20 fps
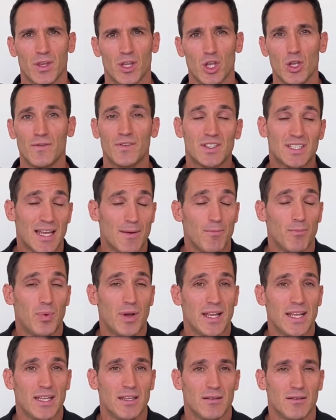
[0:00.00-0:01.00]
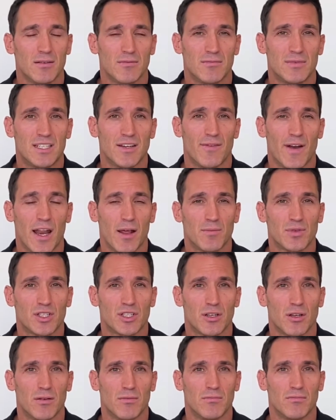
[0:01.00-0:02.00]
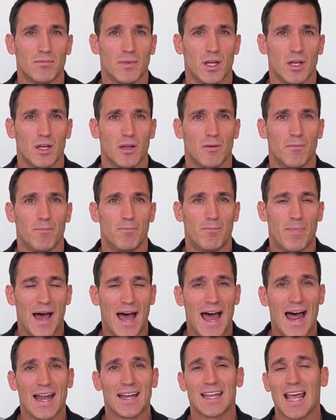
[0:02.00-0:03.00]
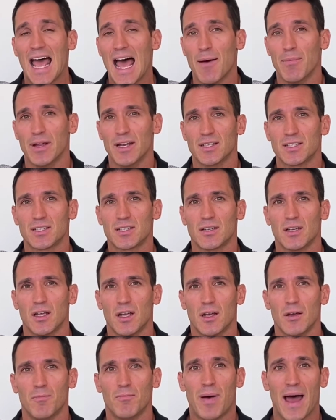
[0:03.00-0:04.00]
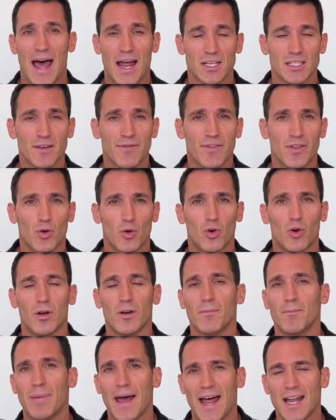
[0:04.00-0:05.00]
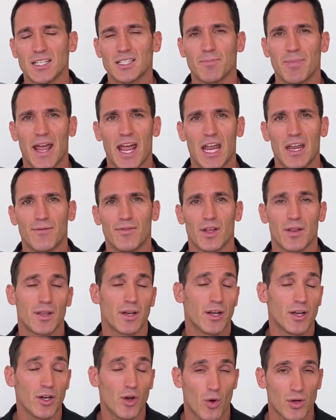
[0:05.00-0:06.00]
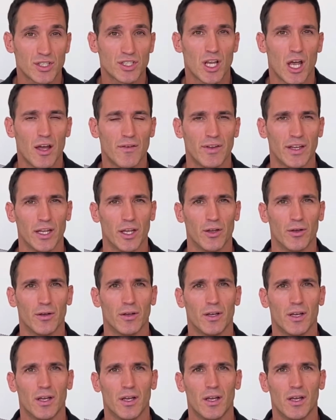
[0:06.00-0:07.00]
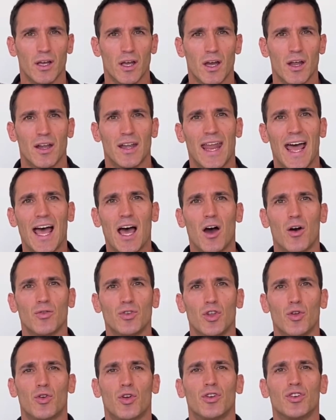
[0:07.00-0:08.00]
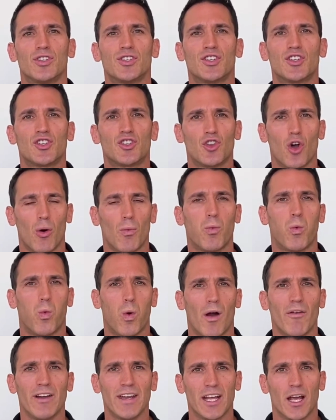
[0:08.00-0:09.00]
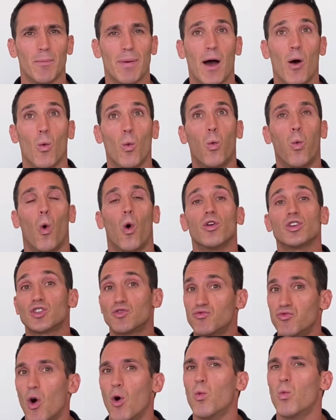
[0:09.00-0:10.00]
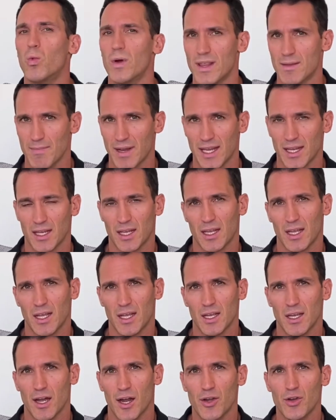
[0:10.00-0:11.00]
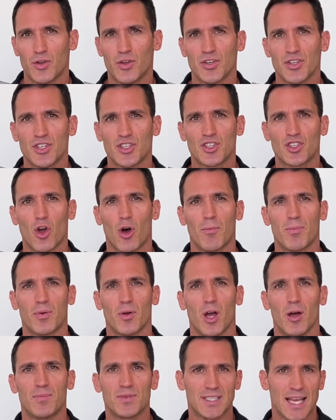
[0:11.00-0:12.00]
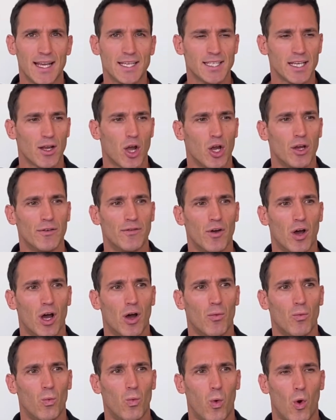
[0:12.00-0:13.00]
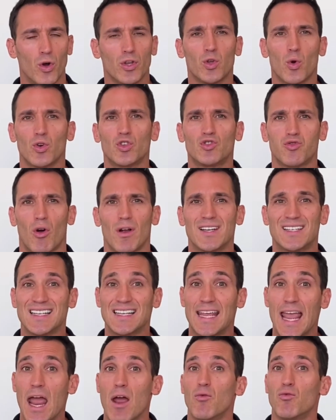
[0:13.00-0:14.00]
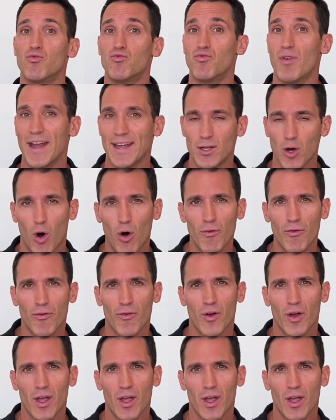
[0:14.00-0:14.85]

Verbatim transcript: You've simply developed some bad habits patterns of thought and patterns of behavior that are not serving you. Now you can stop worrying about what's wrong with me and you can stop obsessing over what you're trying to get rid of